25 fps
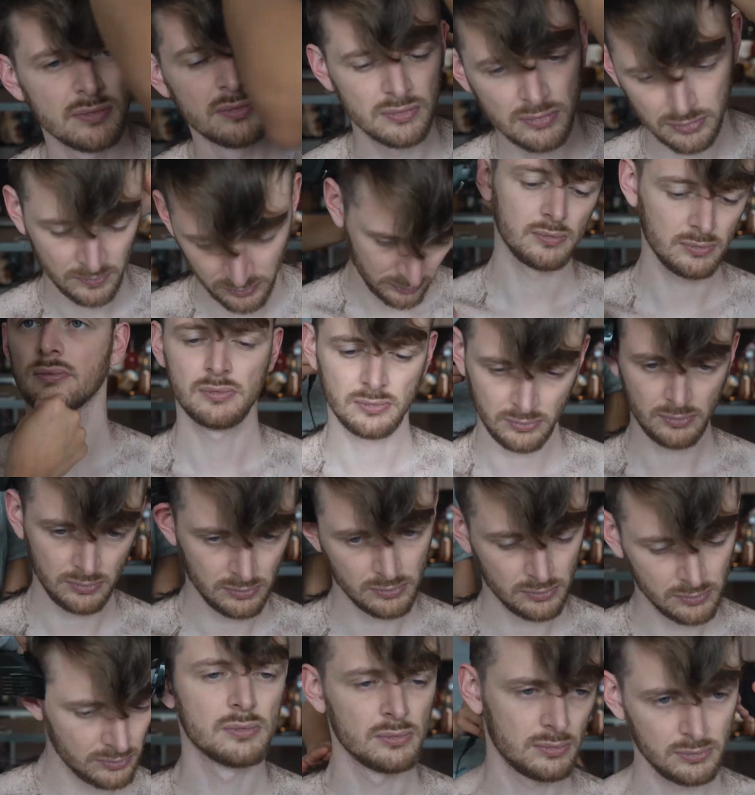to business.
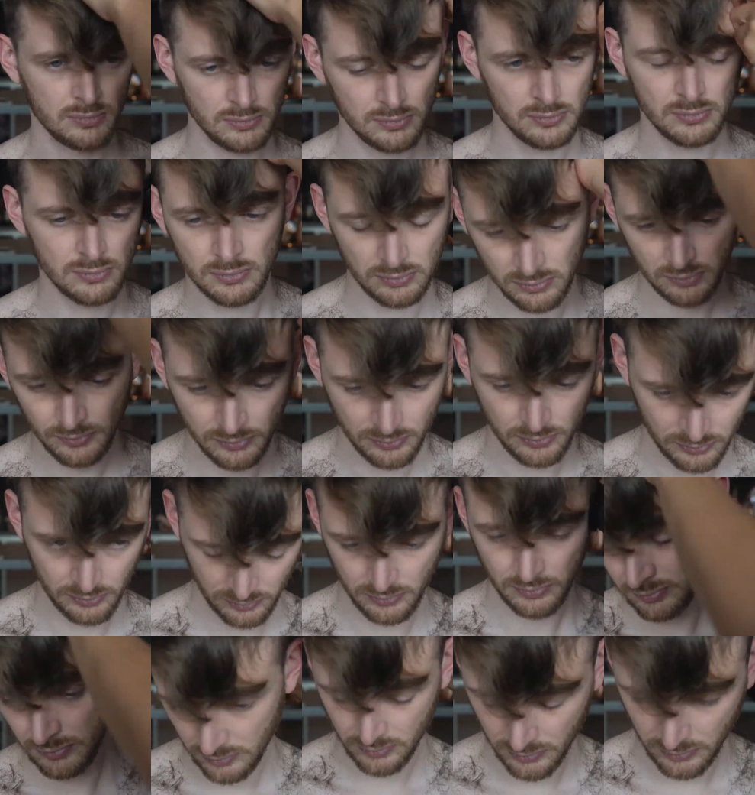I have to say, if you need
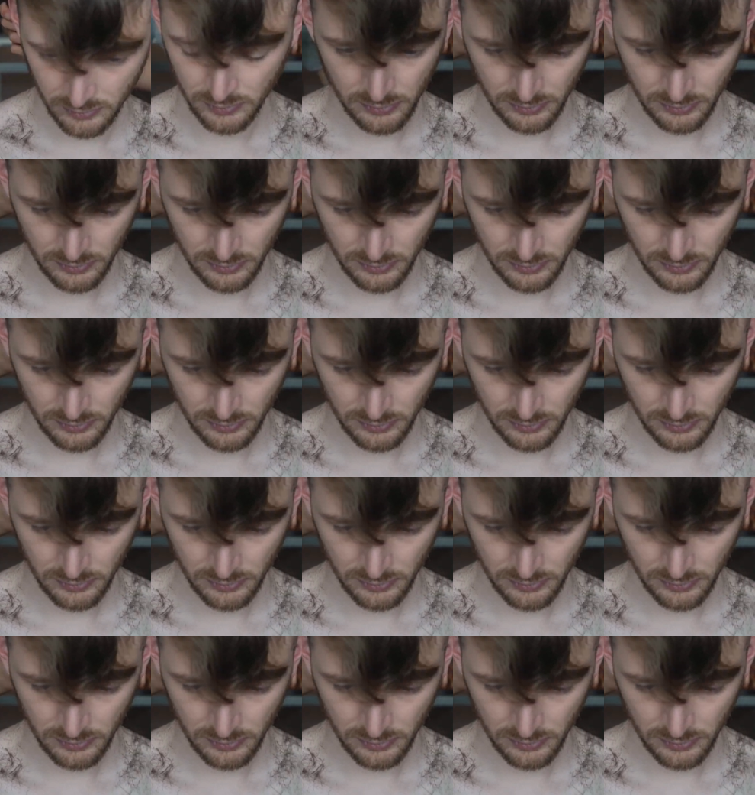to beat